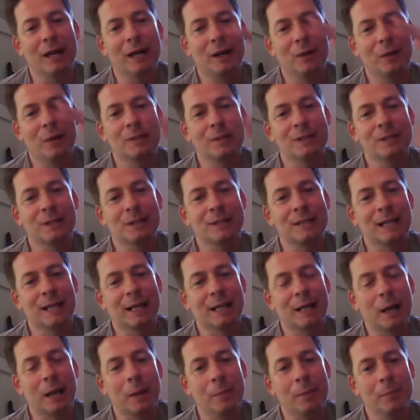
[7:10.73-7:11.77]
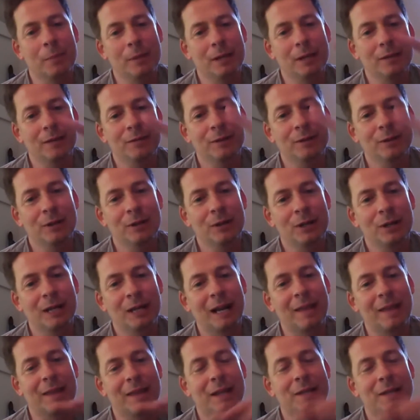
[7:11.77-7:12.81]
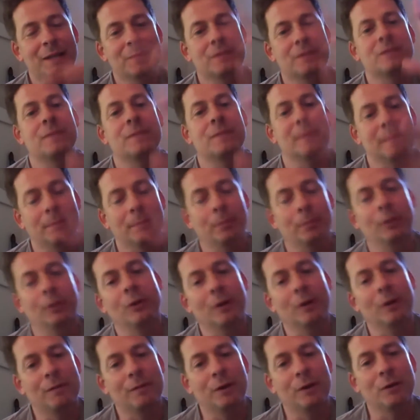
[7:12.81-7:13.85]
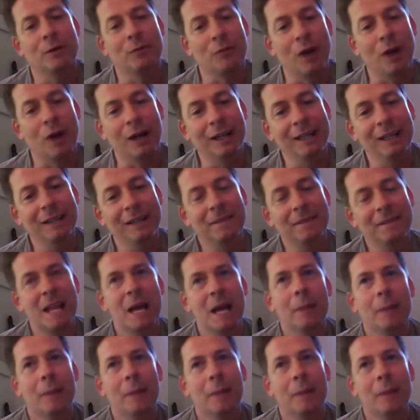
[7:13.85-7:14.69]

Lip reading: It almost looks like Gumby if you look, and I think it's supposed to be the blur of her running.